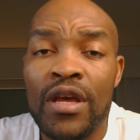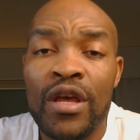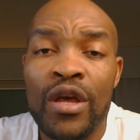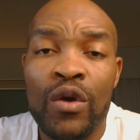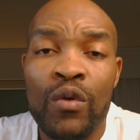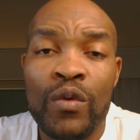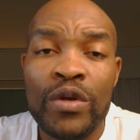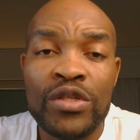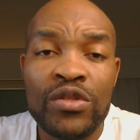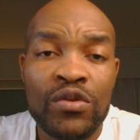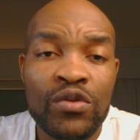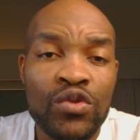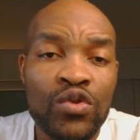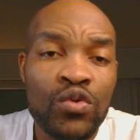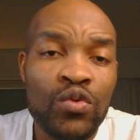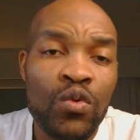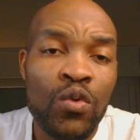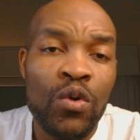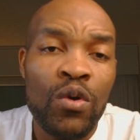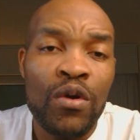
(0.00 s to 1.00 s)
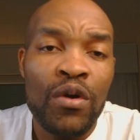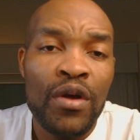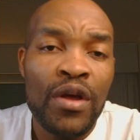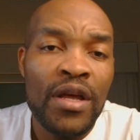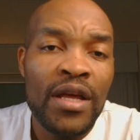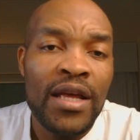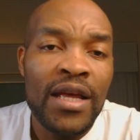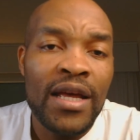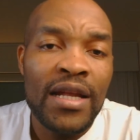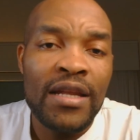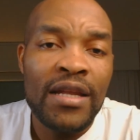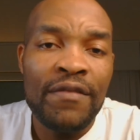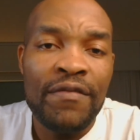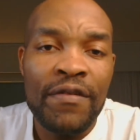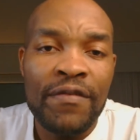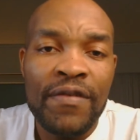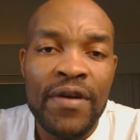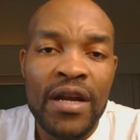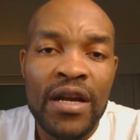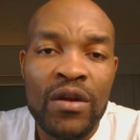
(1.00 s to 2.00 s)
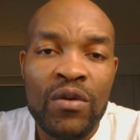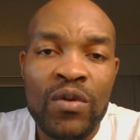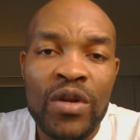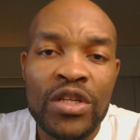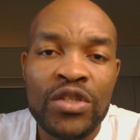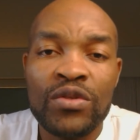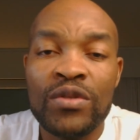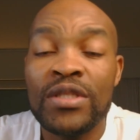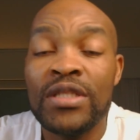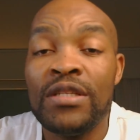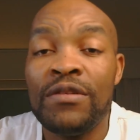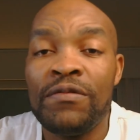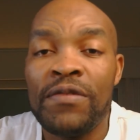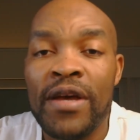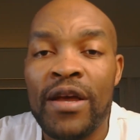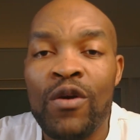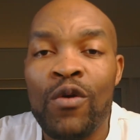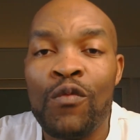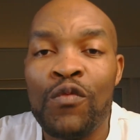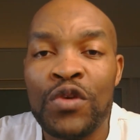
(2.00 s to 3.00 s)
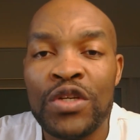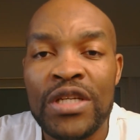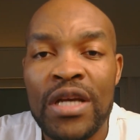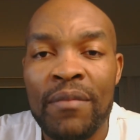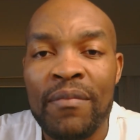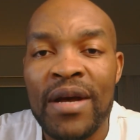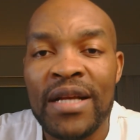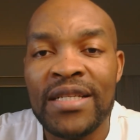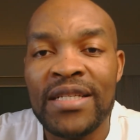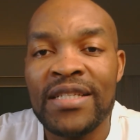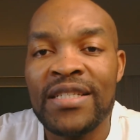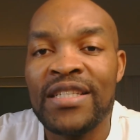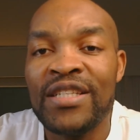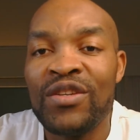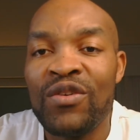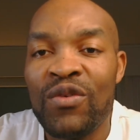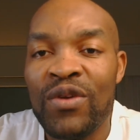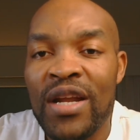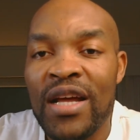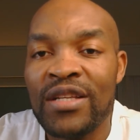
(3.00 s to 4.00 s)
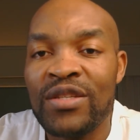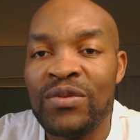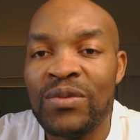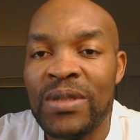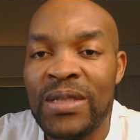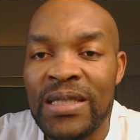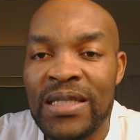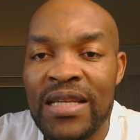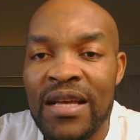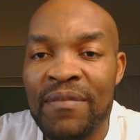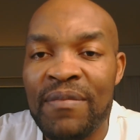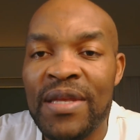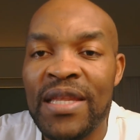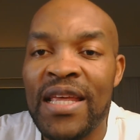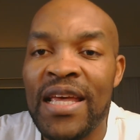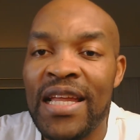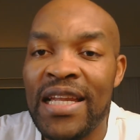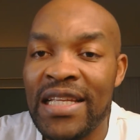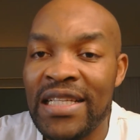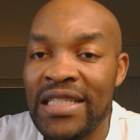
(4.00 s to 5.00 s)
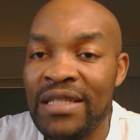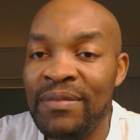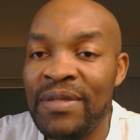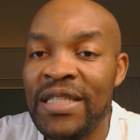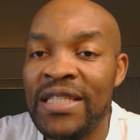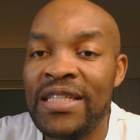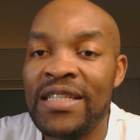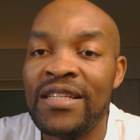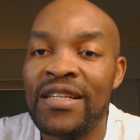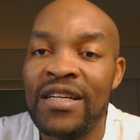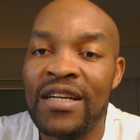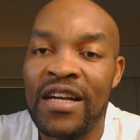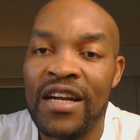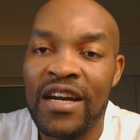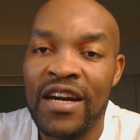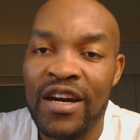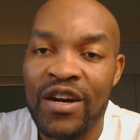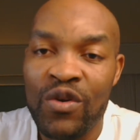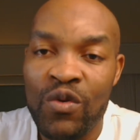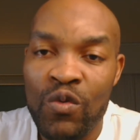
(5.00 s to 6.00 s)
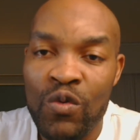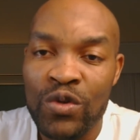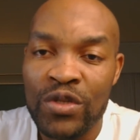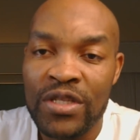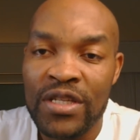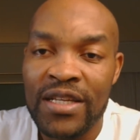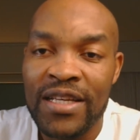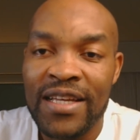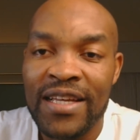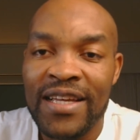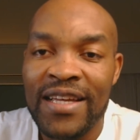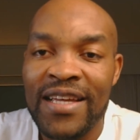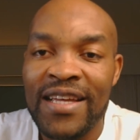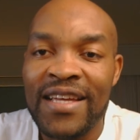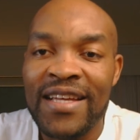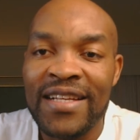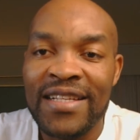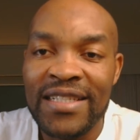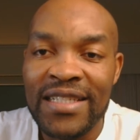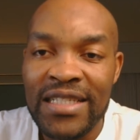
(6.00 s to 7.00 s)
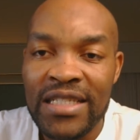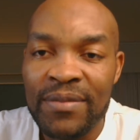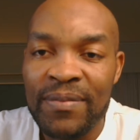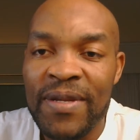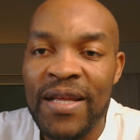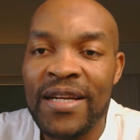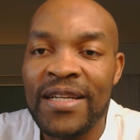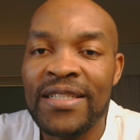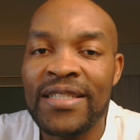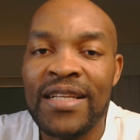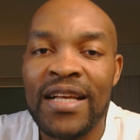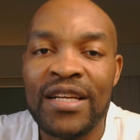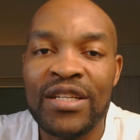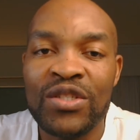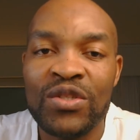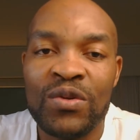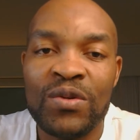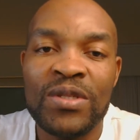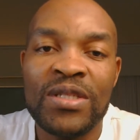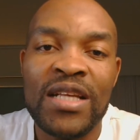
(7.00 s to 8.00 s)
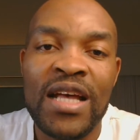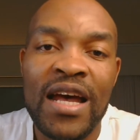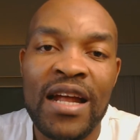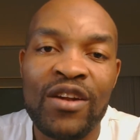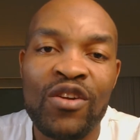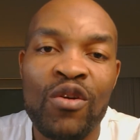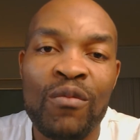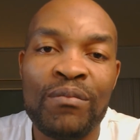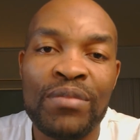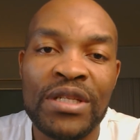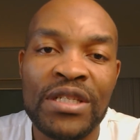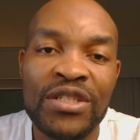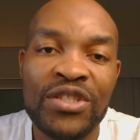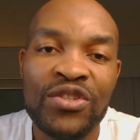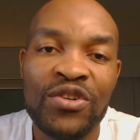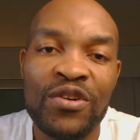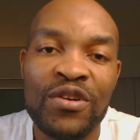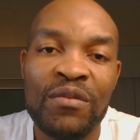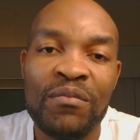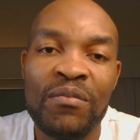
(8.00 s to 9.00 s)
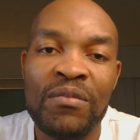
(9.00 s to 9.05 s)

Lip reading: Question 2. The FIFA regulations define official matches in order to determine eligibility rules, disciplinary sanctions, and competition